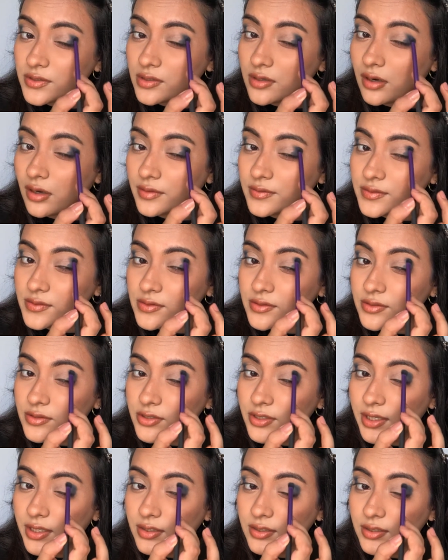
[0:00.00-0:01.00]

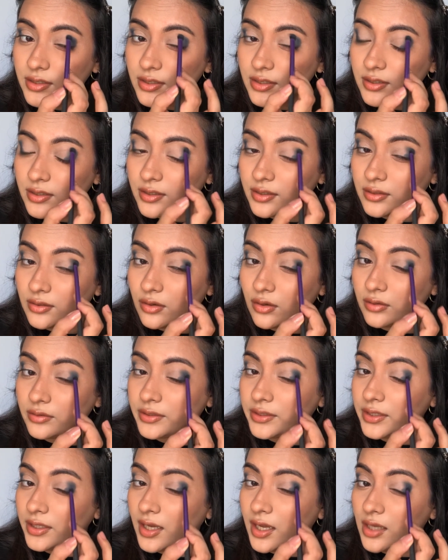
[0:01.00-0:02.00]
concentrating it on
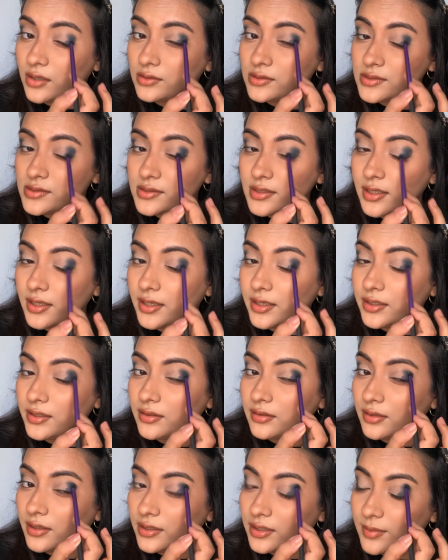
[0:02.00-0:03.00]
the outside,
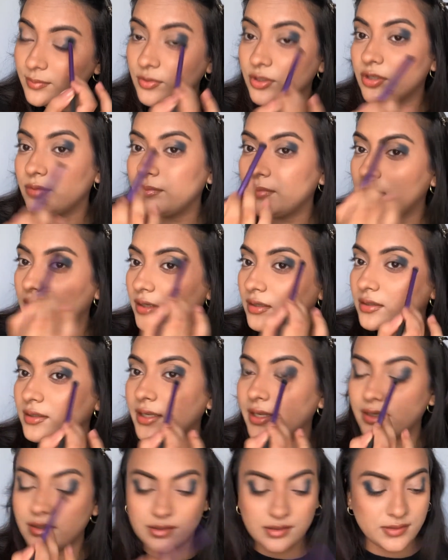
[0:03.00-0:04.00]
and I'm gonna make
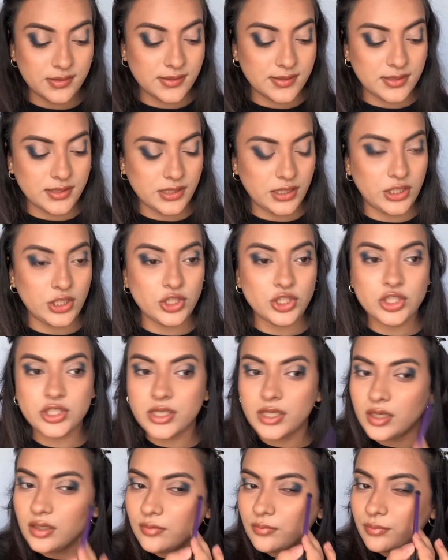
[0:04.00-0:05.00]
a C
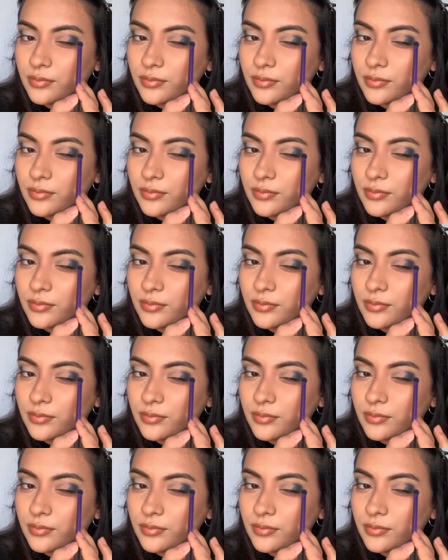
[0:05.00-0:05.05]
shape.